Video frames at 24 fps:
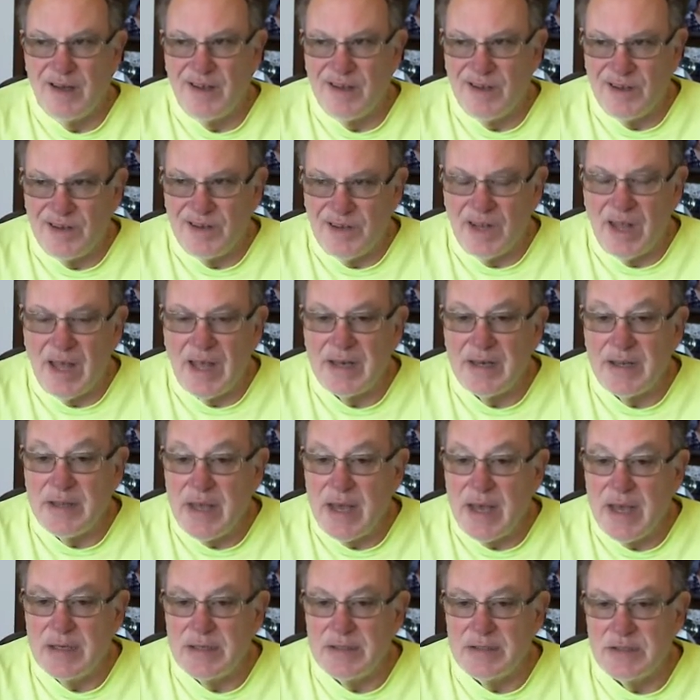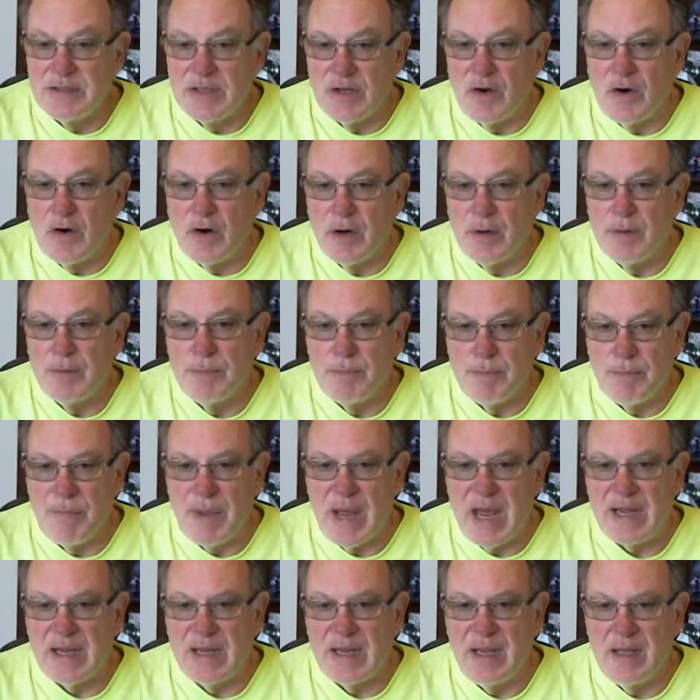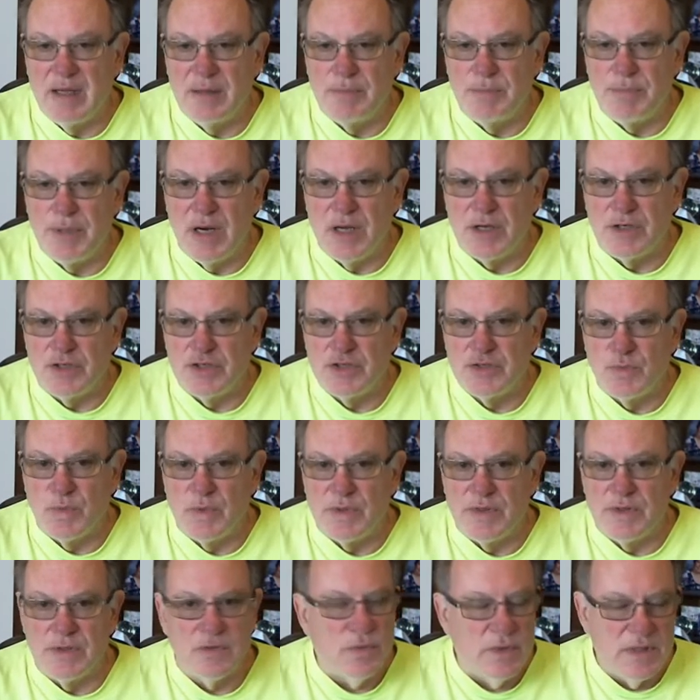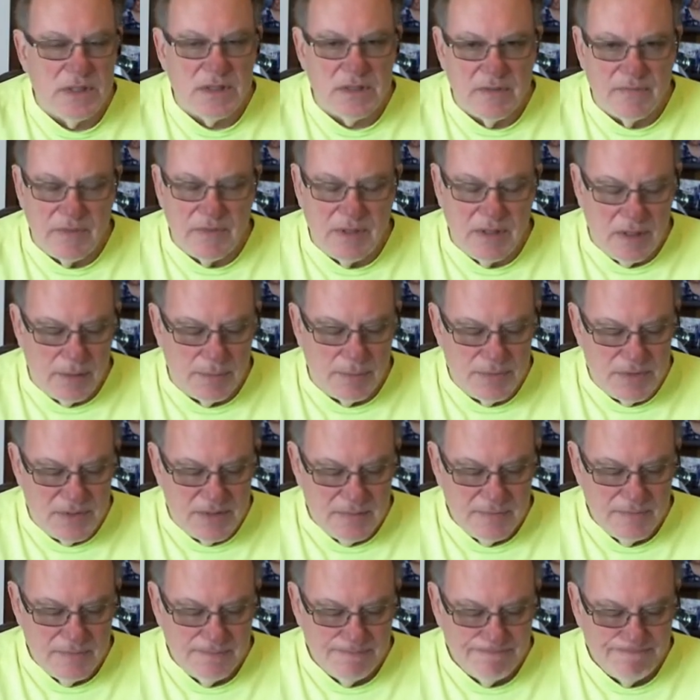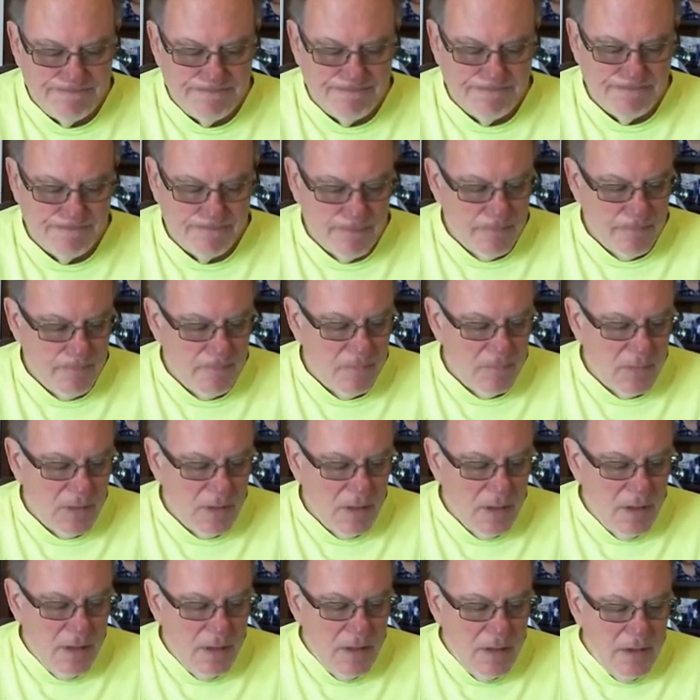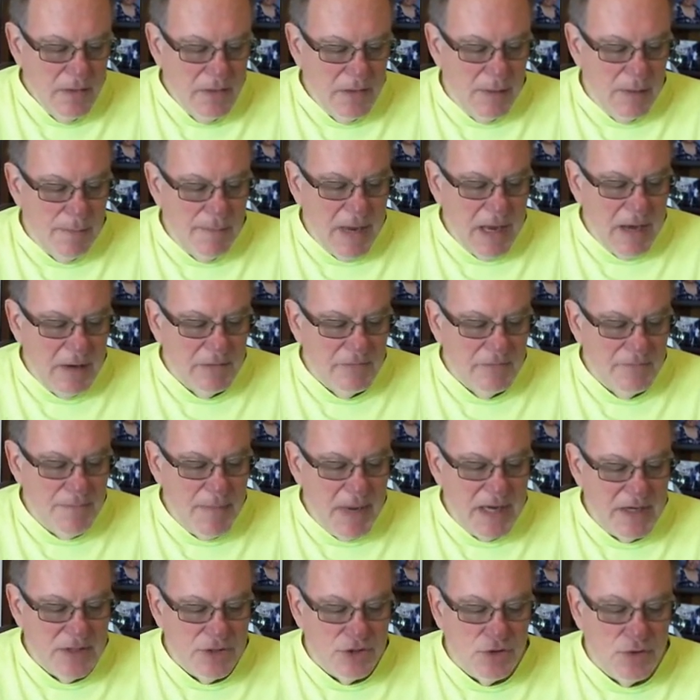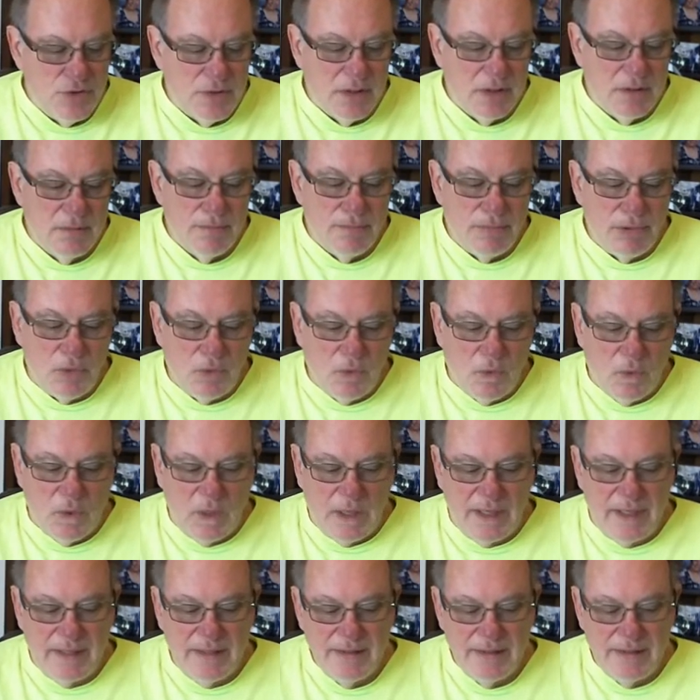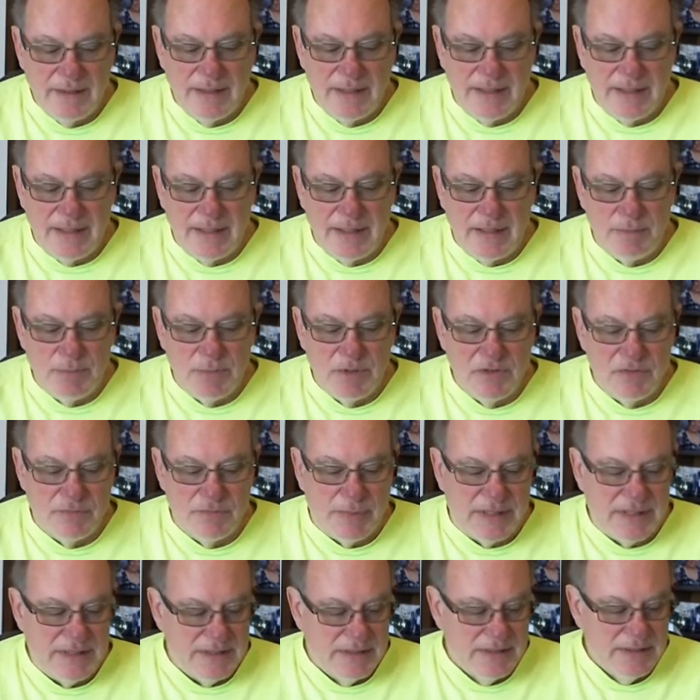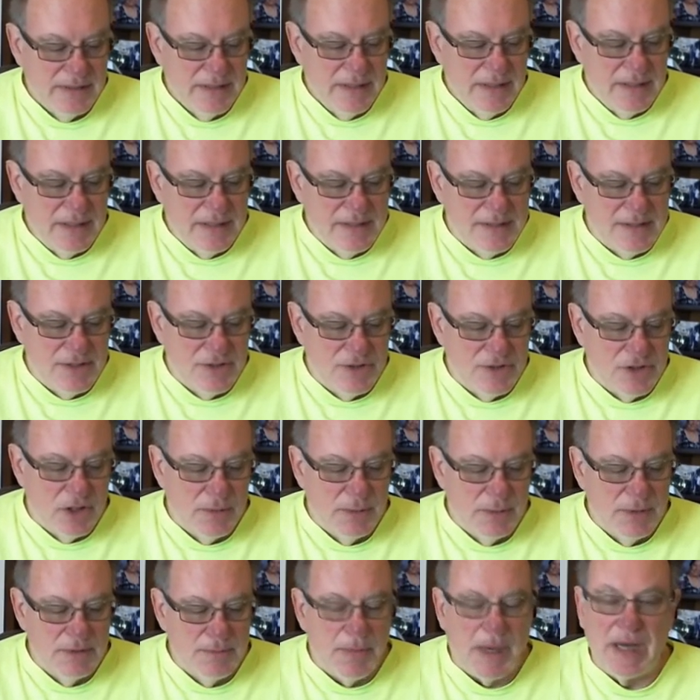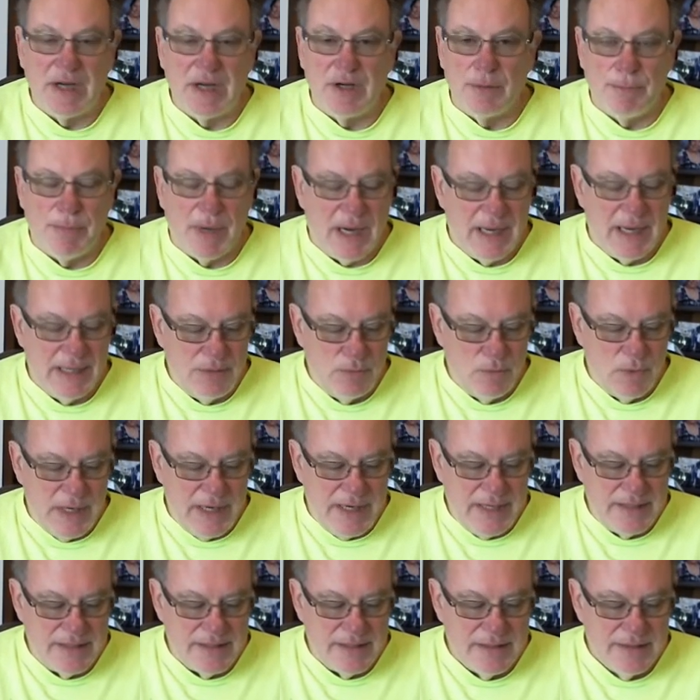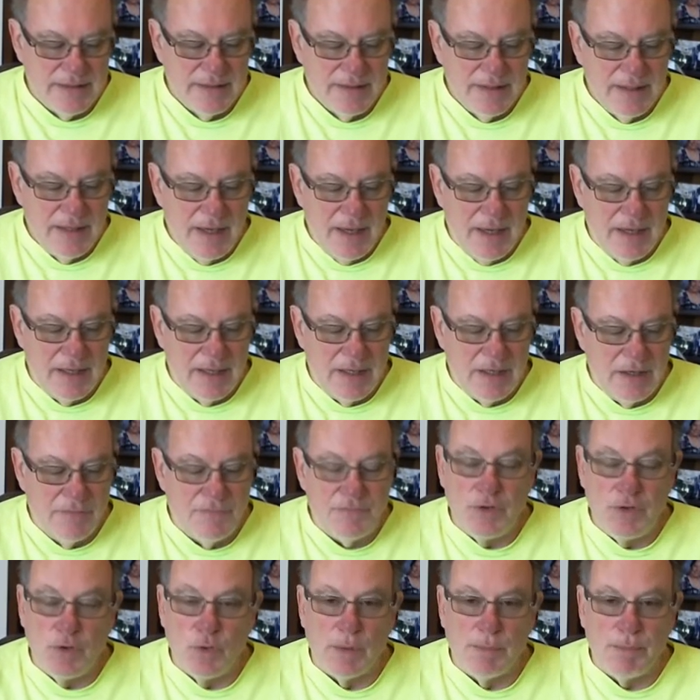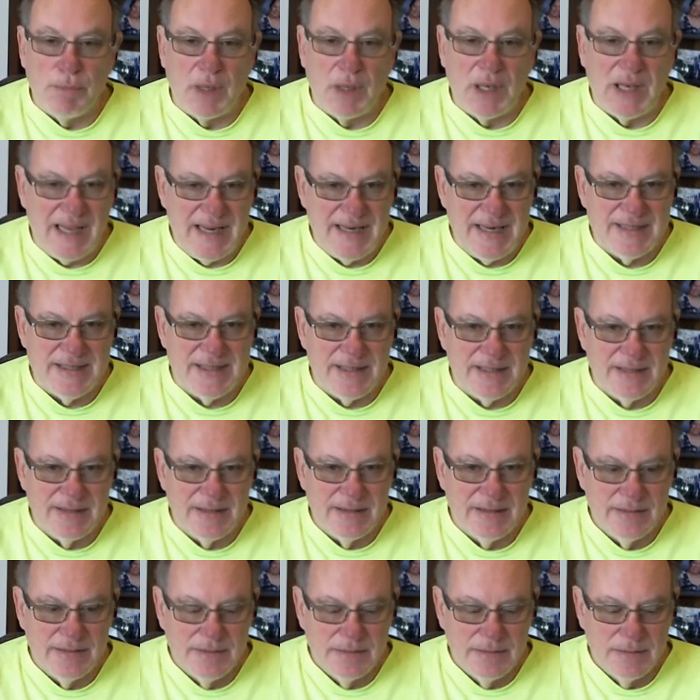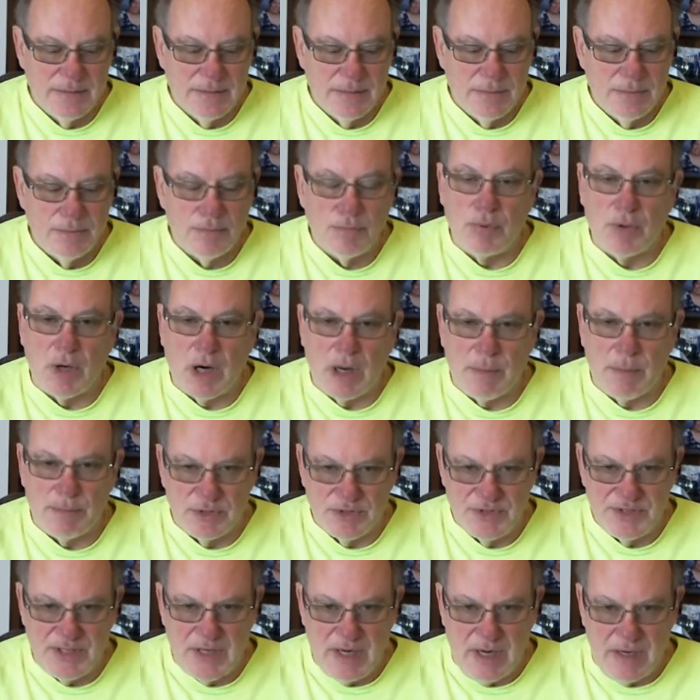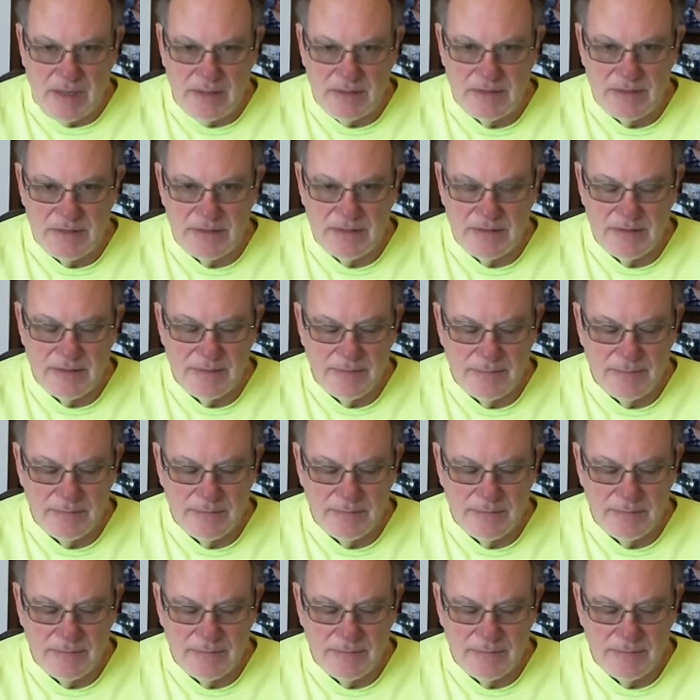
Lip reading: A lot of that is in our backhand punch with the twist of the hips. The amount of mass you can employ in any movement is determined by your body weight and if you're planted, proper stance,